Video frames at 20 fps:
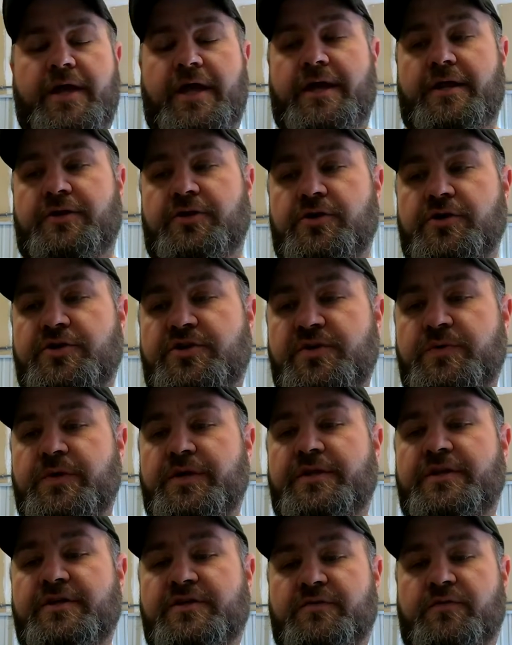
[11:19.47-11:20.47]
and you're
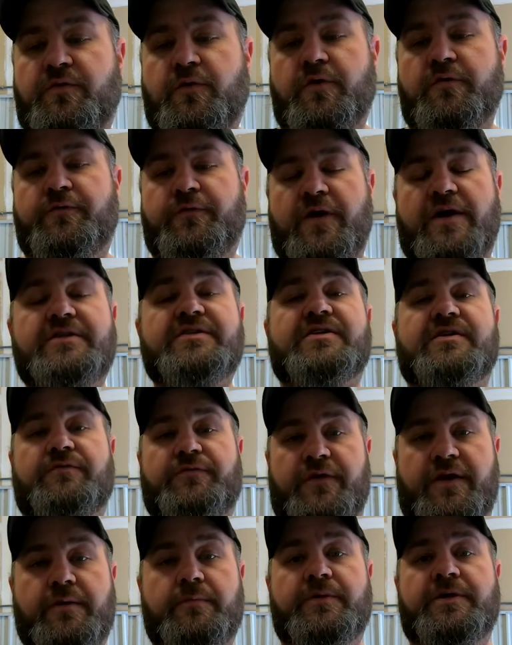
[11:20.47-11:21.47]
doing this for friends and
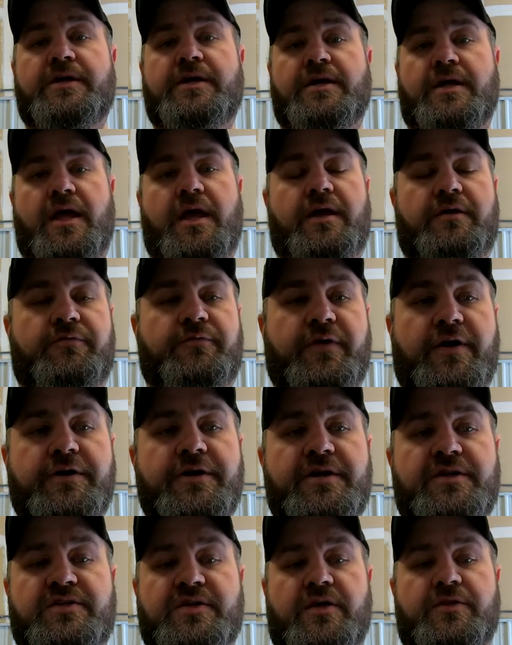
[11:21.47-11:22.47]
family and
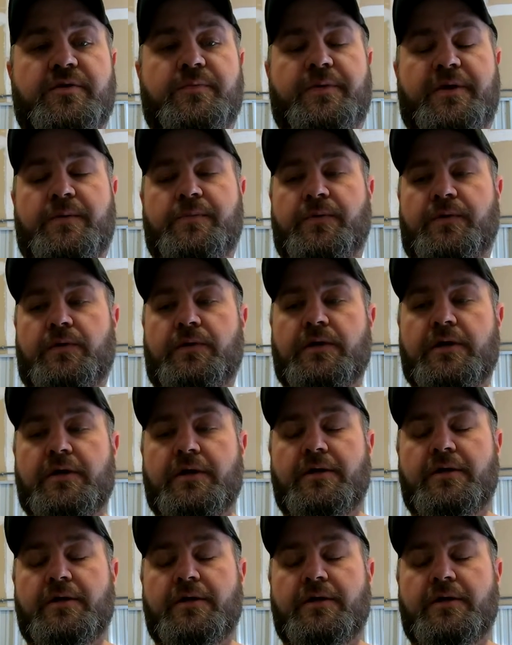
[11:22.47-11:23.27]
various other people,